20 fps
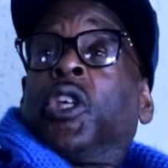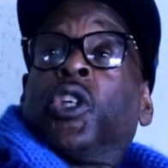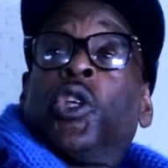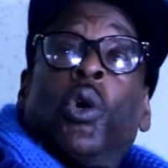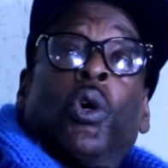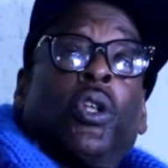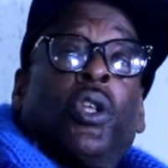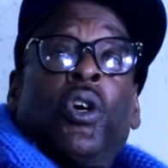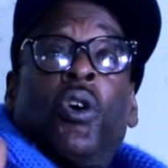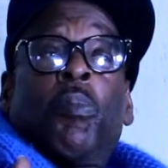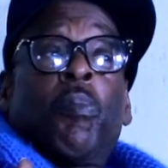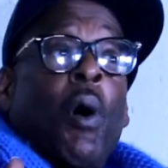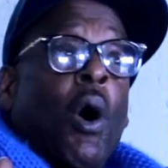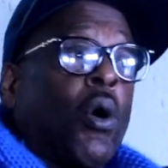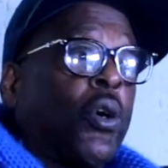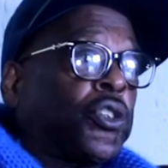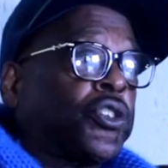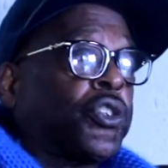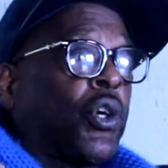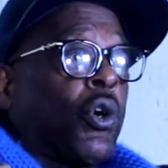you and Lil
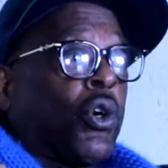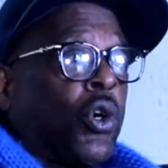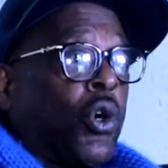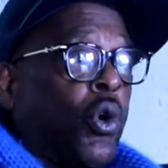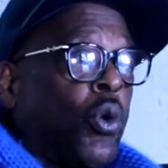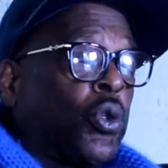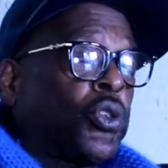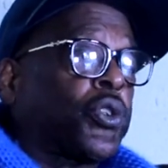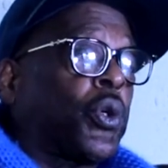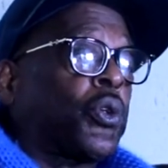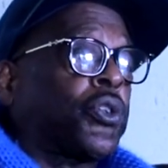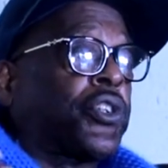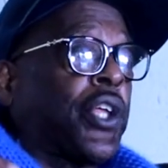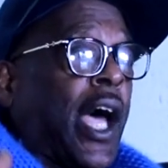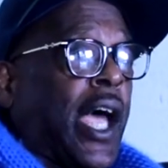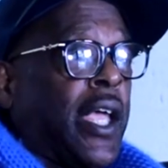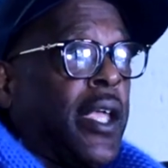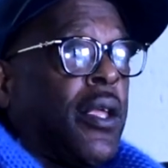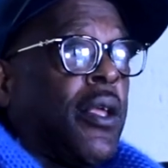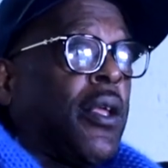Mo was so cool and so
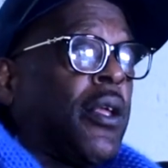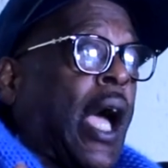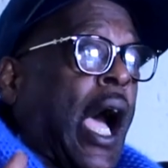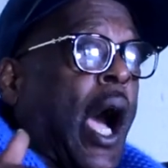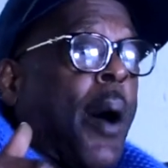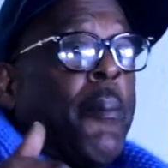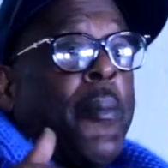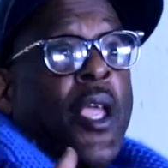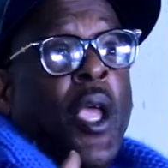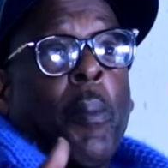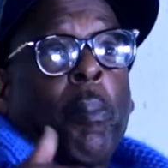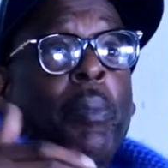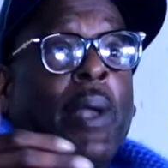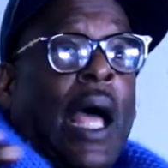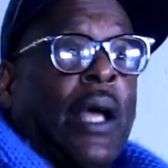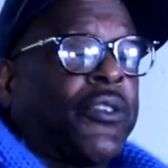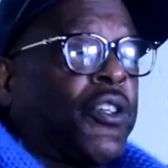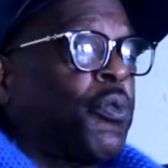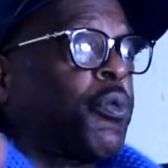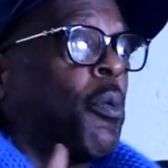tight. How me and
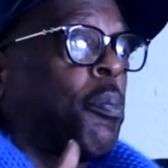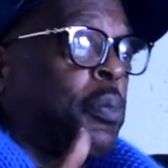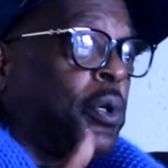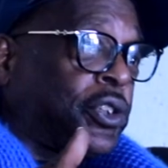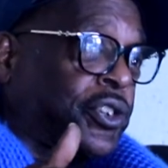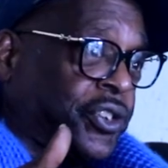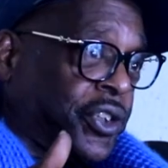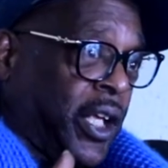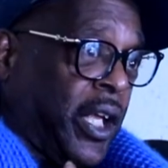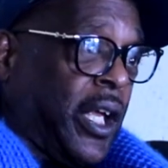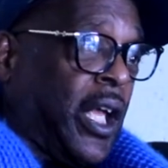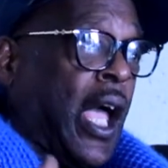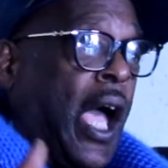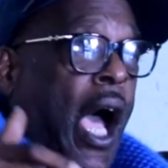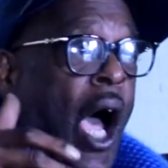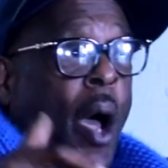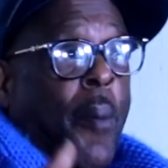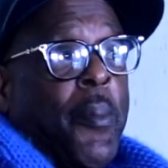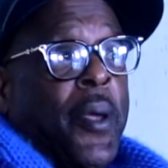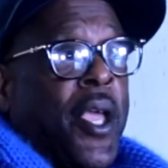Block, this what Bush said.
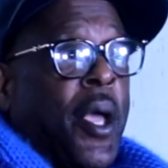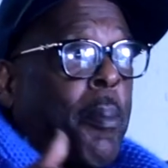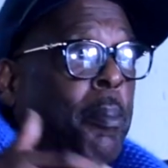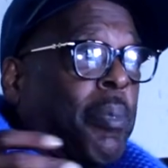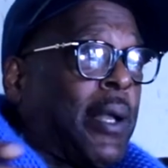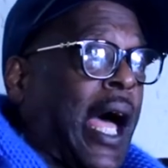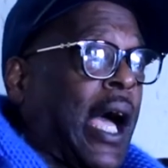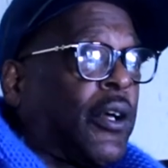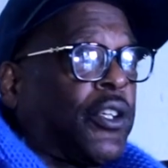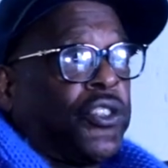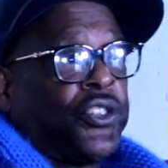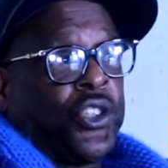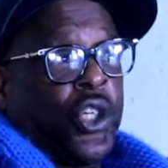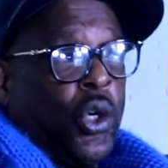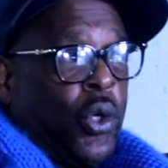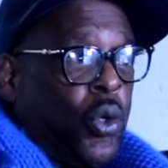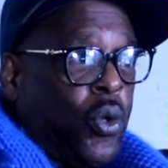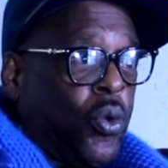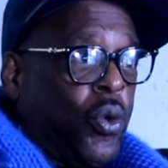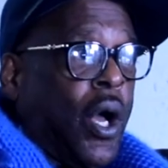How me and Block is
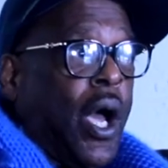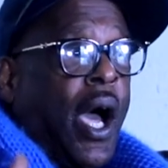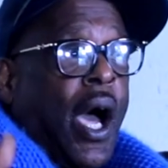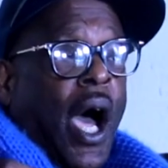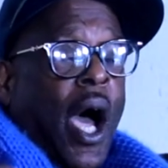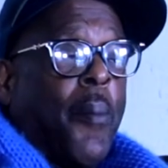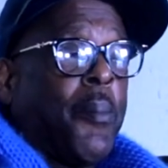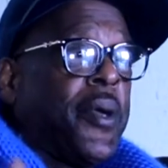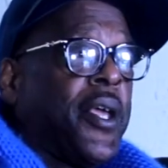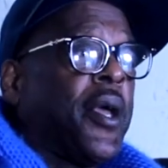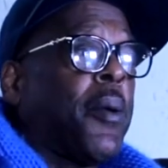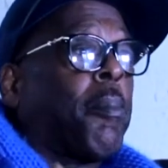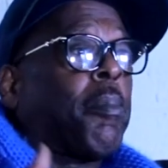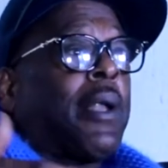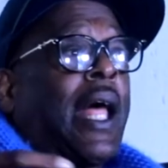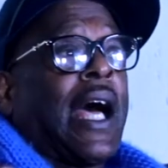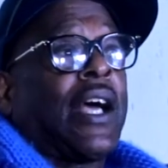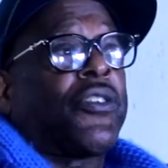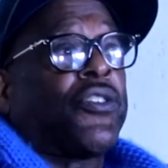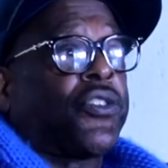cool. How me and
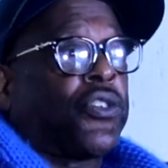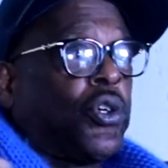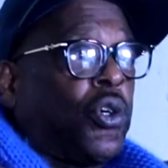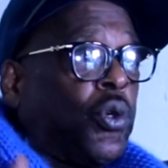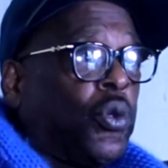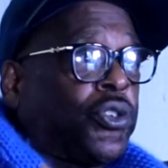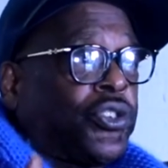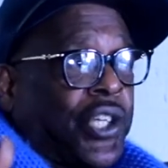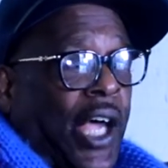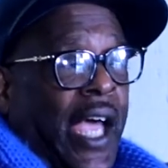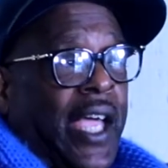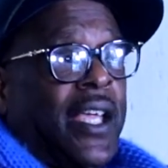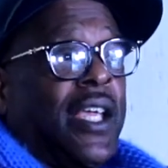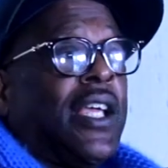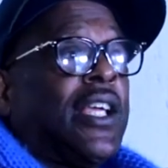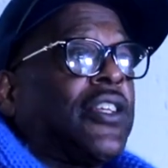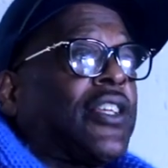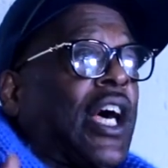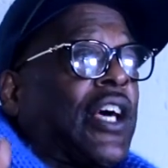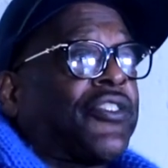Block is cool,
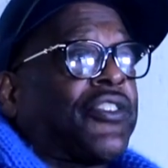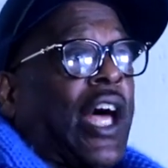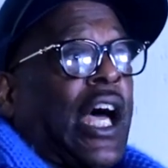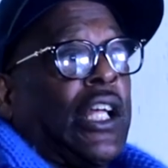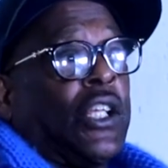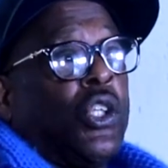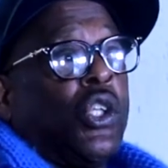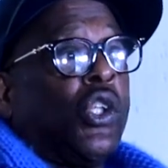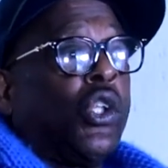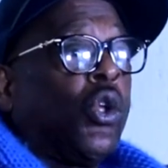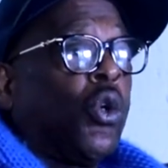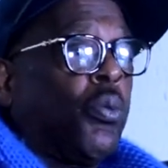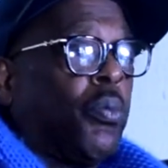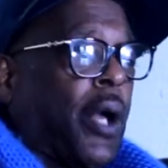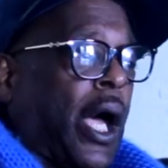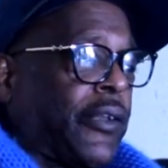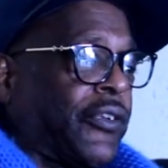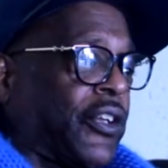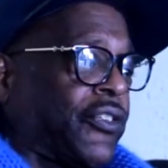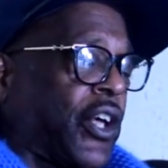tight. That's how
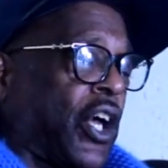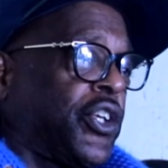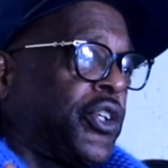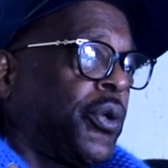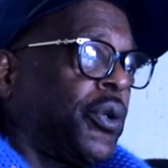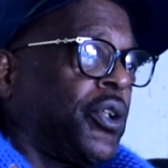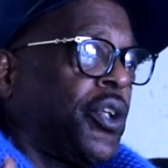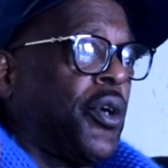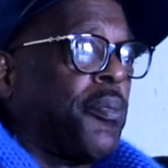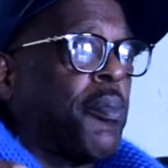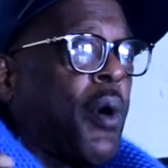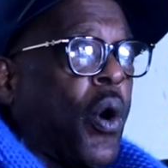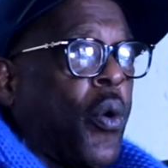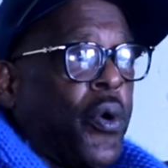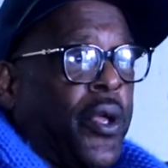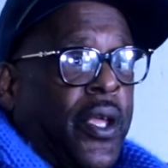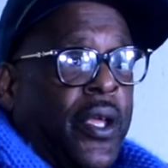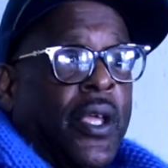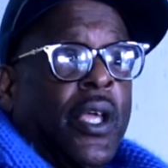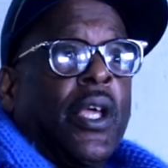you, that's how you and Lil
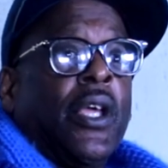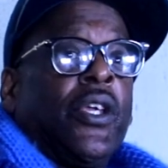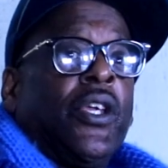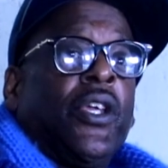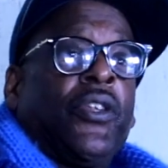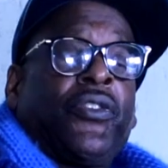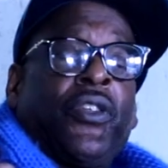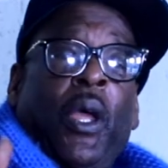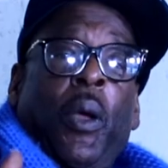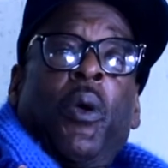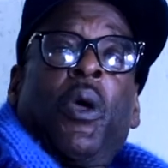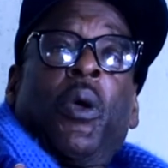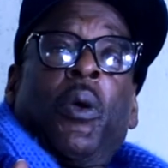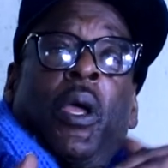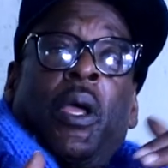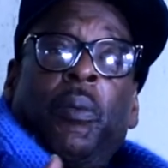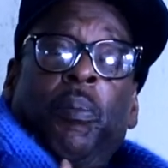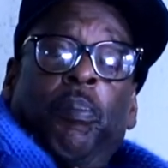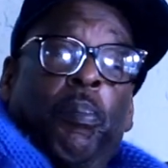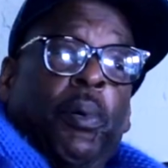Mo is. He
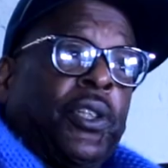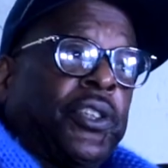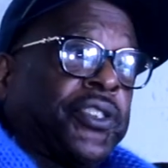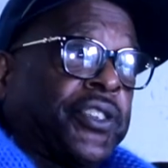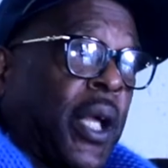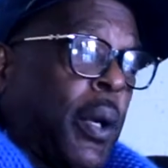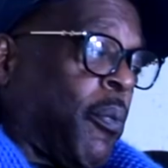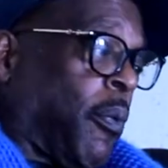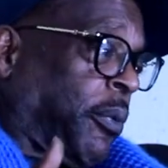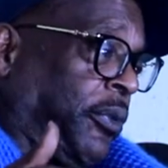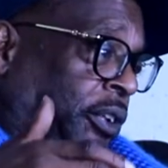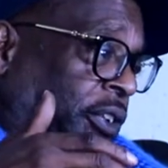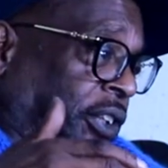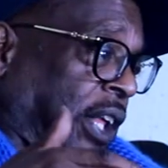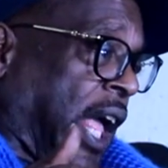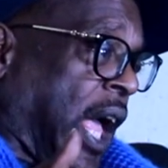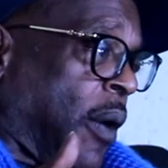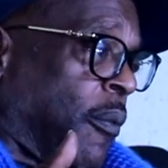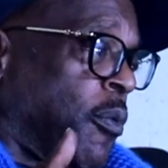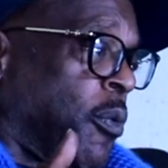said, Bush said, when the
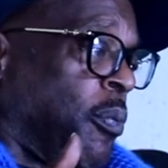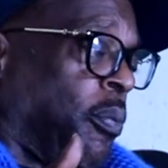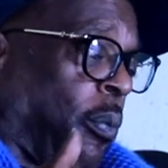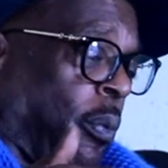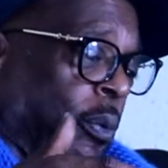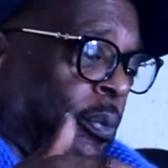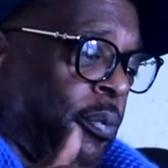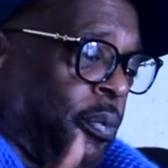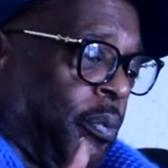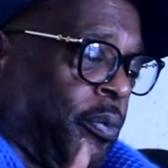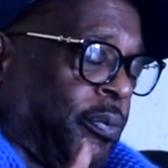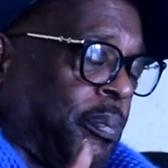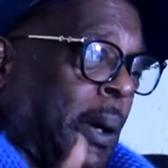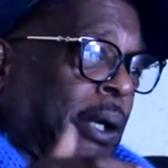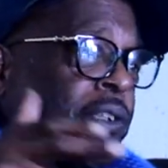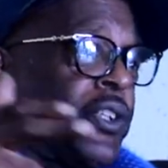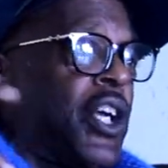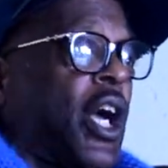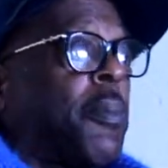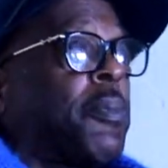time
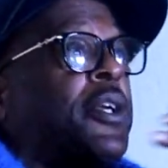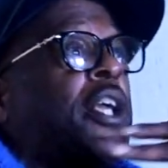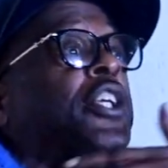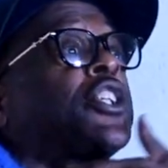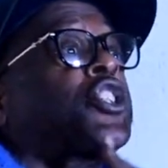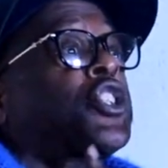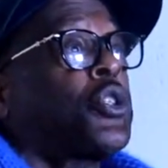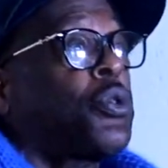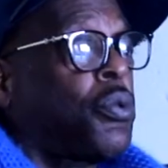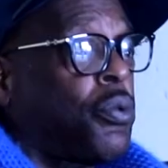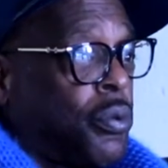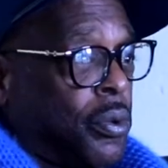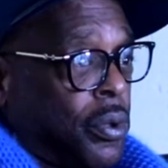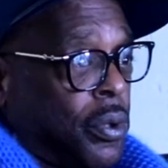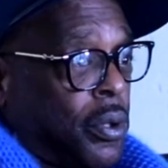about to come get you,